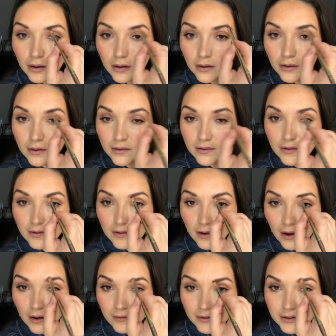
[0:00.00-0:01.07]
this is
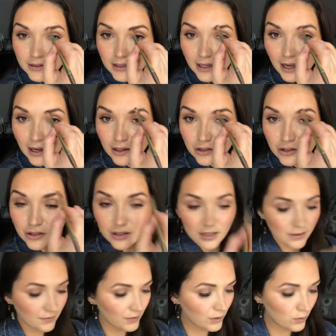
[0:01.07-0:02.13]
obviously extra
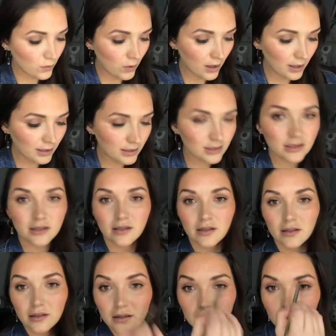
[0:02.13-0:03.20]
if you want,
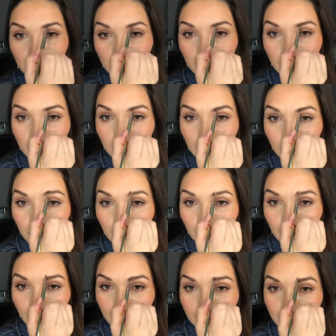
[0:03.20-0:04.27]

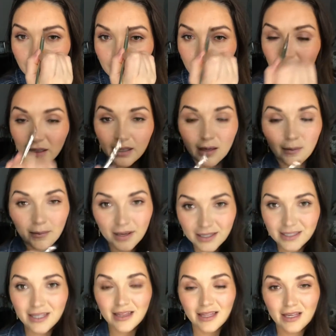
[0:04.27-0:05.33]
but the
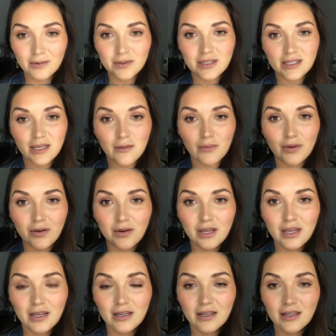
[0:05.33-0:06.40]
amazing thing with Seint
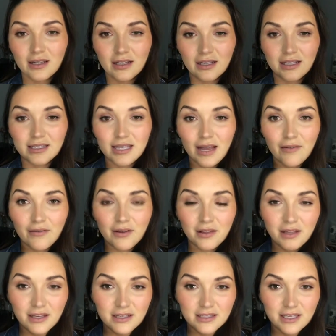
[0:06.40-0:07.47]
Beauty is
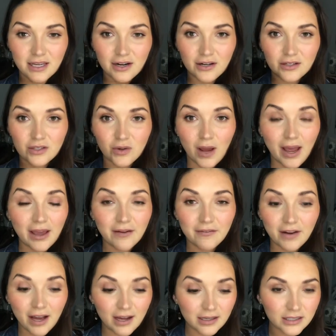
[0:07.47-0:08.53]
everything is here. So I have
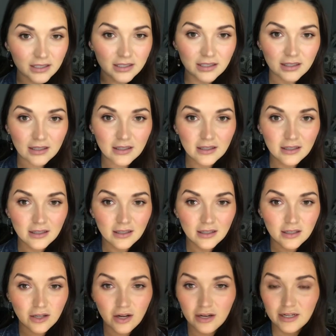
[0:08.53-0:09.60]
not
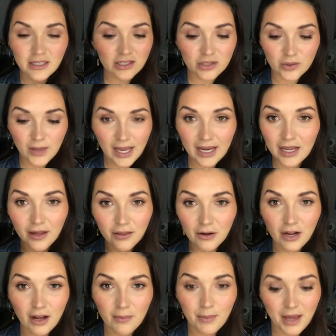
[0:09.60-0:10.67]
gone into any other
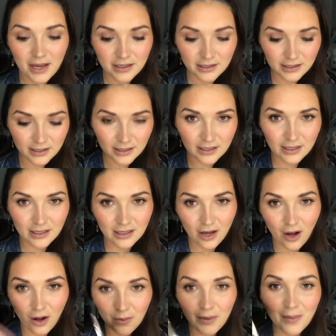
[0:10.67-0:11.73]
compact.
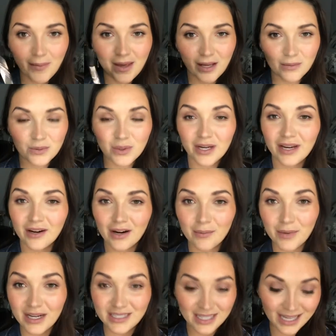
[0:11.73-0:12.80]
All my makeup's right here. I'm
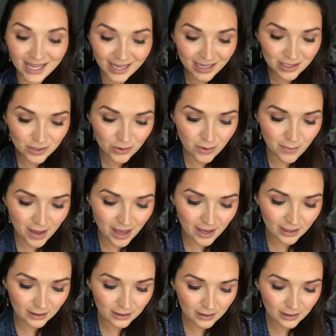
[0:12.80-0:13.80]
not digging into a bag,